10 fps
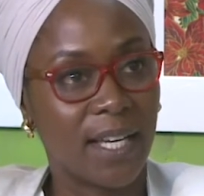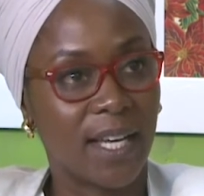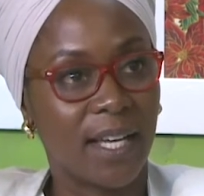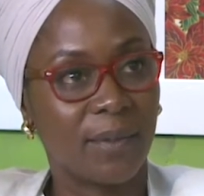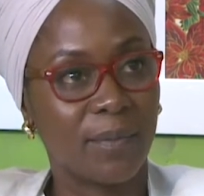
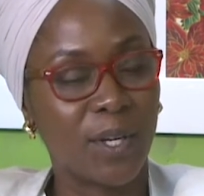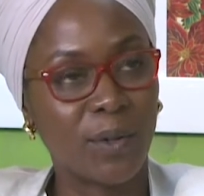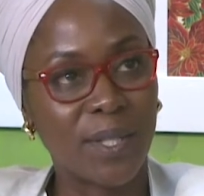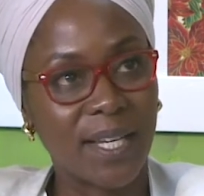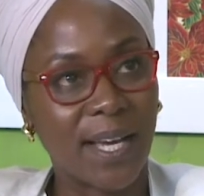The
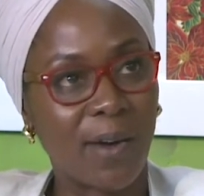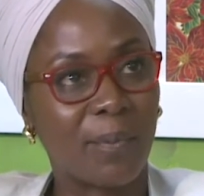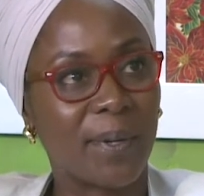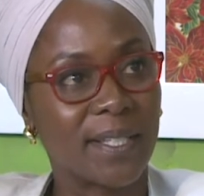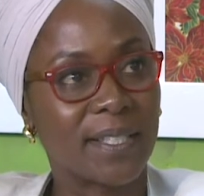only thing
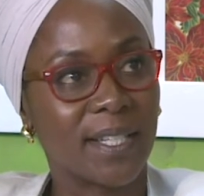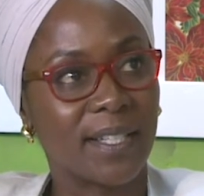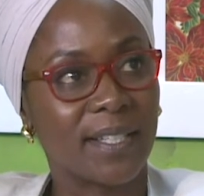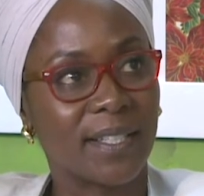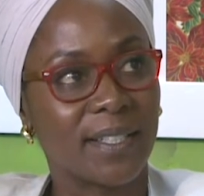
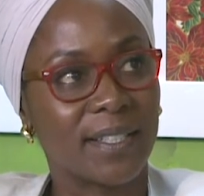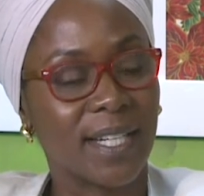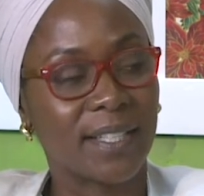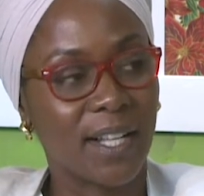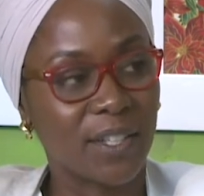outpacing
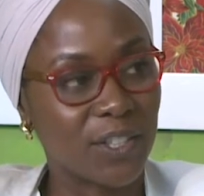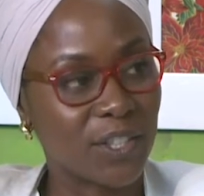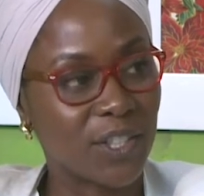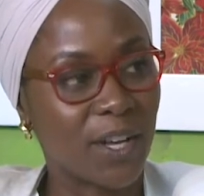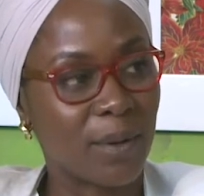
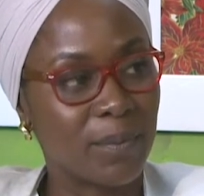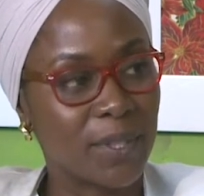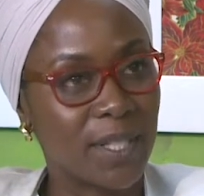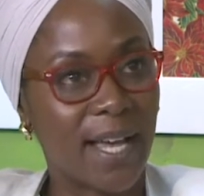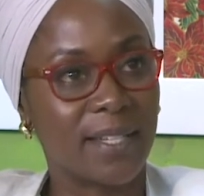technology
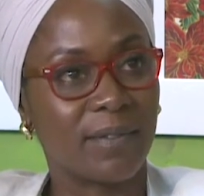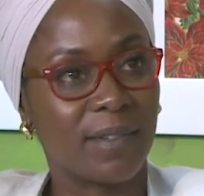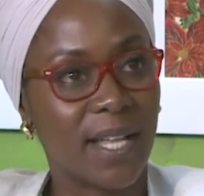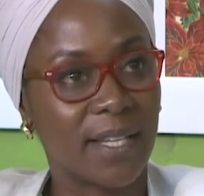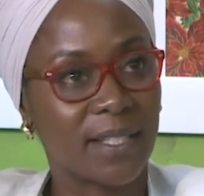jobs as
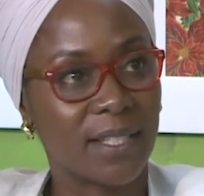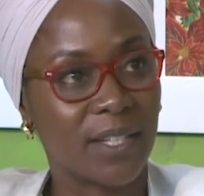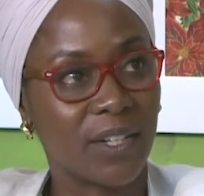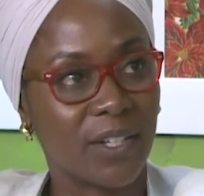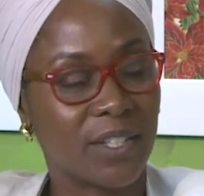of last
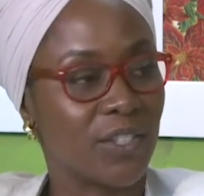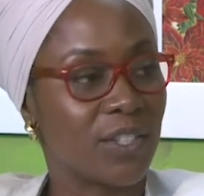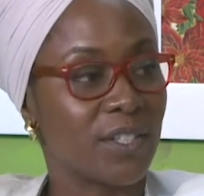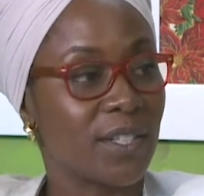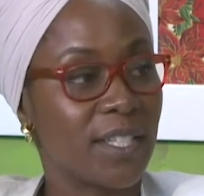year
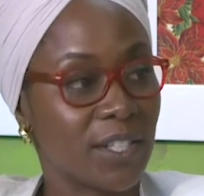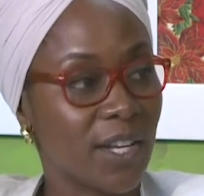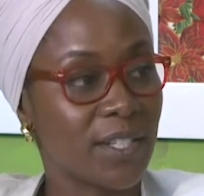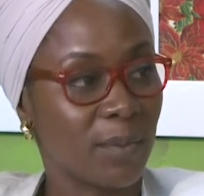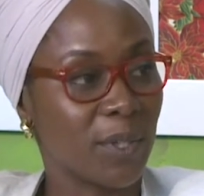is
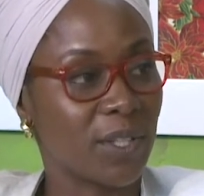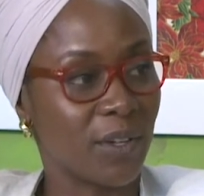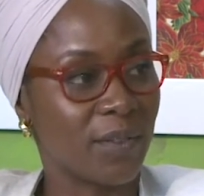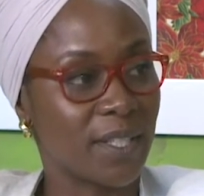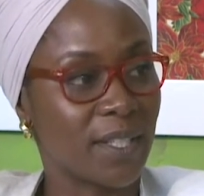customer
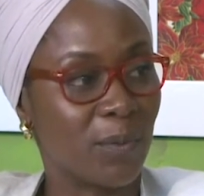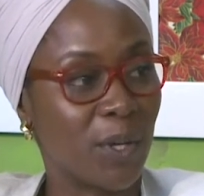service,